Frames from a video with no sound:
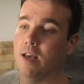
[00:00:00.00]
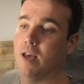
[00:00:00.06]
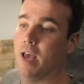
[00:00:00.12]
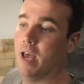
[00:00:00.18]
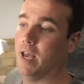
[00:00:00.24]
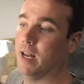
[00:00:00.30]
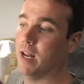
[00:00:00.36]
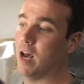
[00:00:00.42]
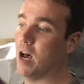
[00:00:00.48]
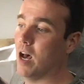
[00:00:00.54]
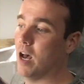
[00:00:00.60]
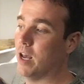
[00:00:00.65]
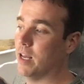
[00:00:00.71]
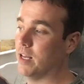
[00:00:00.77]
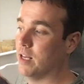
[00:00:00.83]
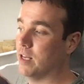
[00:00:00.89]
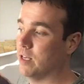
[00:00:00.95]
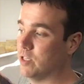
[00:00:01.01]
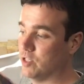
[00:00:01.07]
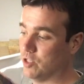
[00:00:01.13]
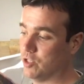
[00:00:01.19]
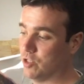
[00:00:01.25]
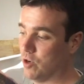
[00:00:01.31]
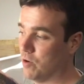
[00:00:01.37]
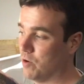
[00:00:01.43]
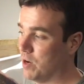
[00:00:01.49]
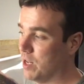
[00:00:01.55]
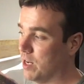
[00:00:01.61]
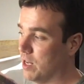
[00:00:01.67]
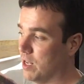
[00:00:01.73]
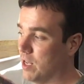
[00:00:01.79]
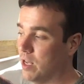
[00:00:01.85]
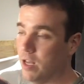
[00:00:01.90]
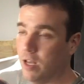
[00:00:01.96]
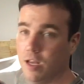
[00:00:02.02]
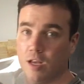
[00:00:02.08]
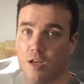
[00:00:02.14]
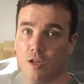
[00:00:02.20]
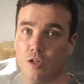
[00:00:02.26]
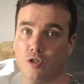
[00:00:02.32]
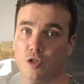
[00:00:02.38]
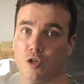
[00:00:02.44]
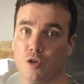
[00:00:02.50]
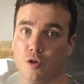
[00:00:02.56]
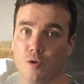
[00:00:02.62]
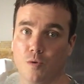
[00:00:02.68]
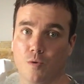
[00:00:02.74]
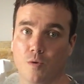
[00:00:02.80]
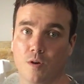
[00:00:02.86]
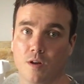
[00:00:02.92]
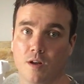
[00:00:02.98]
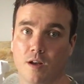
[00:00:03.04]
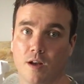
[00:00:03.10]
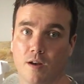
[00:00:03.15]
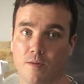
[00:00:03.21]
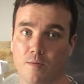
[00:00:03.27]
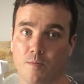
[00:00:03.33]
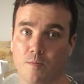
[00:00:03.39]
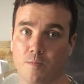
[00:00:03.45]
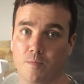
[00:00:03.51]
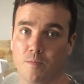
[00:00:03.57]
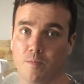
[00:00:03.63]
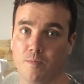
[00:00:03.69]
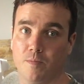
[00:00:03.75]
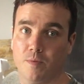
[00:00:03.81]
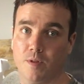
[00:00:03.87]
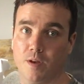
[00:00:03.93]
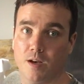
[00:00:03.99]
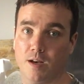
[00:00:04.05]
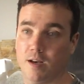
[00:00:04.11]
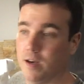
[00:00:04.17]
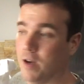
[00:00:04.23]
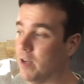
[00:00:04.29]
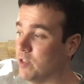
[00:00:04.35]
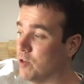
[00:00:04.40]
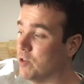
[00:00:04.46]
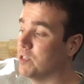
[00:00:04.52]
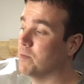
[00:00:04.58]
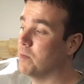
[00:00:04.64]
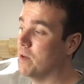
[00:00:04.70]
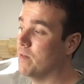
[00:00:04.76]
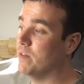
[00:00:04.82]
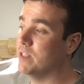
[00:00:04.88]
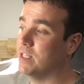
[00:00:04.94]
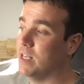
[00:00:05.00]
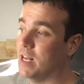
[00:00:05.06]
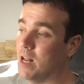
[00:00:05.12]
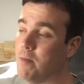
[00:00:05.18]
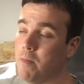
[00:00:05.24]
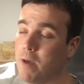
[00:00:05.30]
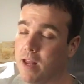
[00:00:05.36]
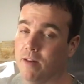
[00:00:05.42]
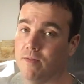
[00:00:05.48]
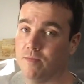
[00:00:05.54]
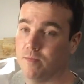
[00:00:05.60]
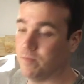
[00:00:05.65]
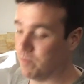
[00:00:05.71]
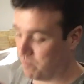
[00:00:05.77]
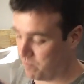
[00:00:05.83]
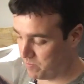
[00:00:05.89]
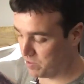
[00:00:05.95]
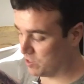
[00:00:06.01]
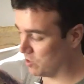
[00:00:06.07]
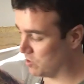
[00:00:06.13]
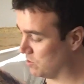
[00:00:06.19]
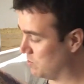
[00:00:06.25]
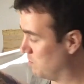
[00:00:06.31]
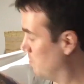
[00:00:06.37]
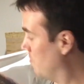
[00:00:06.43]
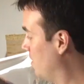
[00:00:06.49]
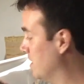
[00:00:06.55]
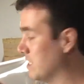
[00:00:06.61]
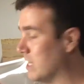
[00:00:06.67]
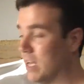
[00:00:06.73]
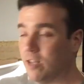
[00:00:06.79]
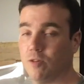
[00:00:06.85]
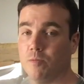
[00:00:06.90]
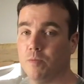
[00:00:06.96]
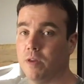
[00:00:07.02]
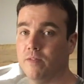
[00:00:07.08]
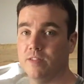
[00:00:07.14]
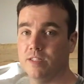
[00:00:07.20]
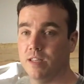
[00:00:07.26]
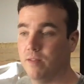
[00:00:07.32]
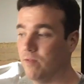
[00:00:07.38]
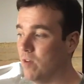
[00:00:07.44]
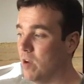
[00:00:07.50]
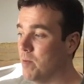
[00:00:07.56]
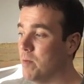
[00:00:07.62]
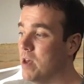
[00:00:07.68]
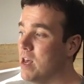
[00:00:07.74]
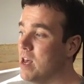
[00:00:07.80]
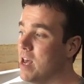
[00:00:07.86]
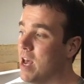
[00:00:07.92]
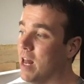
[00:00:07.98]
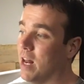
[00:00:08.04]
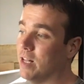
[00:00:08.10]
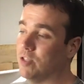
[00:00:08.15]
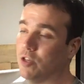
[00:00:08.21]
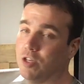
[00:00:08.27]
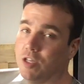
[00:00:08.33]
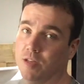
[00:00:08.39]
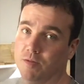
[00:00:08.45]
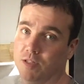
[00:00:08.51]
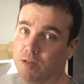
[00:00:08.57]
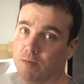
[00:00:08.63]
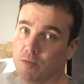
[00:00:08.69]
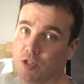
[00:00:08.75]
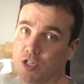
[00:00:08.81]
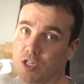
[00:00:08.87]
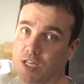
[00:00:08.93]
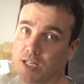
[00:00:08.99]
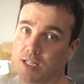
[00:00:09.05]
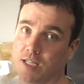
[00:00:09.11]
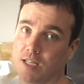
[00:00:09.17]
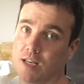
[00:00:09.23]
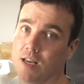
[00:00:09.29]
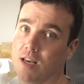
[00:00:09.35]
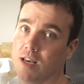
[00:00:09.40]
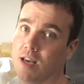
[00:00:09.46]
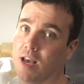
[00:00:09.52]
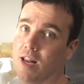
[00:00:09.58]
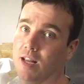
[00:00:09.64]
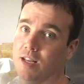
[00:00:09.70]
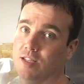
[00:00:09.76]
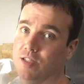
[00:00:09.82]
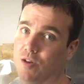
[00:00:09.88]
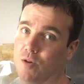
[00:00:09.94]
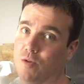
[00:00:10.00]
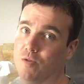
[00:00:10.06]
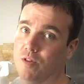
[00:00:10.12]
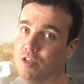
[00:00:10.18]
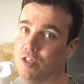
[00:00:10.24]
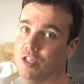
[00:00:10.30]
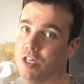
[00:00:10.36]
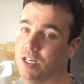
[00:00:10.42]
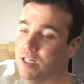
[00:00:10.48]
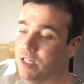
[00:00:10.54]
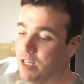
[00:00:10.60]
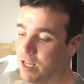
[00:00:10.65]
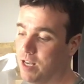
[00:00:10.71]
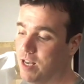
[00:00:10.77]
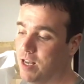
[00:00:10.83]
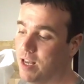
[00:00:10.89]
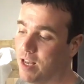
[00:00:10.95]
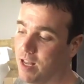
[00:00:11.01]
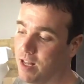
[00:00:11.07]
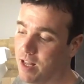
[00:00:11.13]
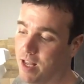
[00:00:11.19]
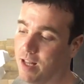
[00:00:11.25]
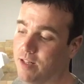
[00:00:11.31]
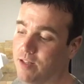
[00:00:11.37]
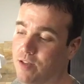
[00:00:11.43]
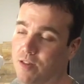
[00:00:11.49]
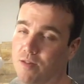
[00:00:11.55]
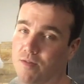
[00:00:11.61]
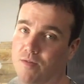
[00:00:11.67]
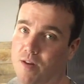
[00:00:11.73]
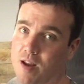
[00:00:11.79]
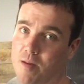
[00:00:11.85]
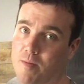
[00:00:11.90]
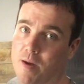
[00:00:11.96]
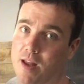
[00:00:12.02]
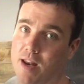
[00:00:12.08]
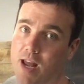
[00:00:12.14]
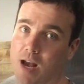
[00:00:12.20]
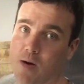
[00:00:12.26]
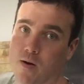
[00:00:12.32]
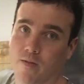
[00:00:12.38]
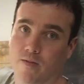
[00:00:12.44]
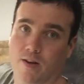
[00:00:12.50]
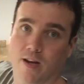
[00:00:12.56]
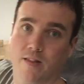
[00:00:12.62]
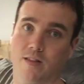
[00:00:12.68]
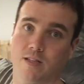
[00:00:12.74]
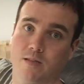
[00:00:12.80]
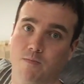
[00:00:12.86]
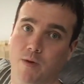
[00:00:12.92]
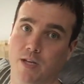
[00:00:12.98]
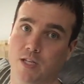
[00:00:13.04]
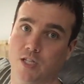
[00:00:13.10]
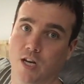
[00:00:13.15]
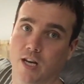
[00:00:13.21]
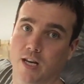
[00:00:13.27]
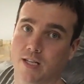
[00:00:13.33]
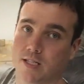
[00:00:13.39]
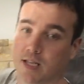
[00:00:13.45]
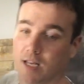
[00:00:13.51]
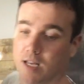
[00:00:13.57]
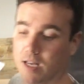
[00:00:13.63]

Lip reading: and I sewed it to I took some PVC and I made a rectangle PVC frame, and I took some sheet and I sewed the sheet into the frame, and now I've got this big giant